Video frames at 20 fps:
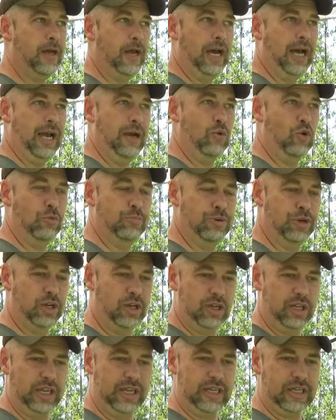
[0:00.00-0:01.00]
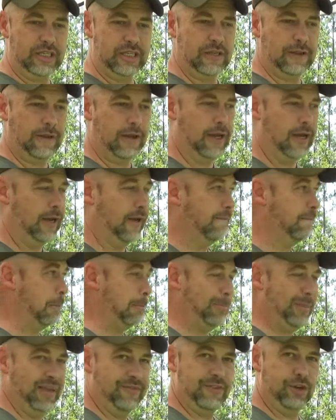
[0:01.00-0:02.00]
I will put a link. Uh,
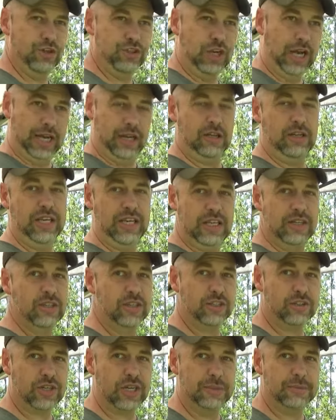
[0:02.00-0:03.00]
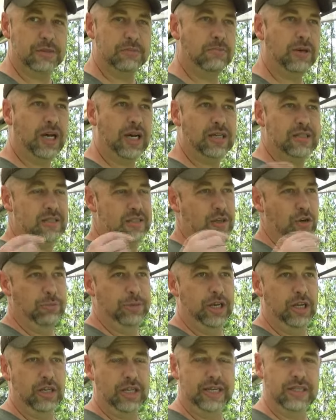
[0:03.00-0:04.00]
if there's not a link in the description box, there will
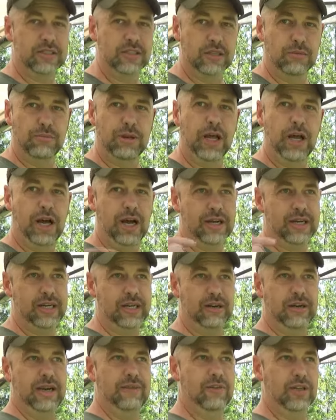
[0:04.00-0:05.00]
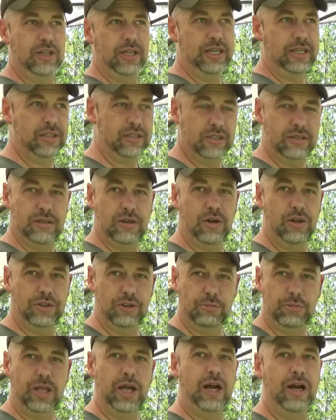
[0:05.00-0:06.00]
be a link to the blog, and I'll have a link to, on
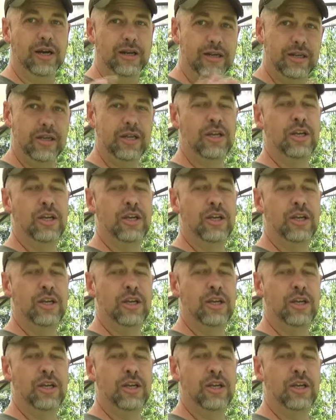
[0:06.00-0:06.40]
the blog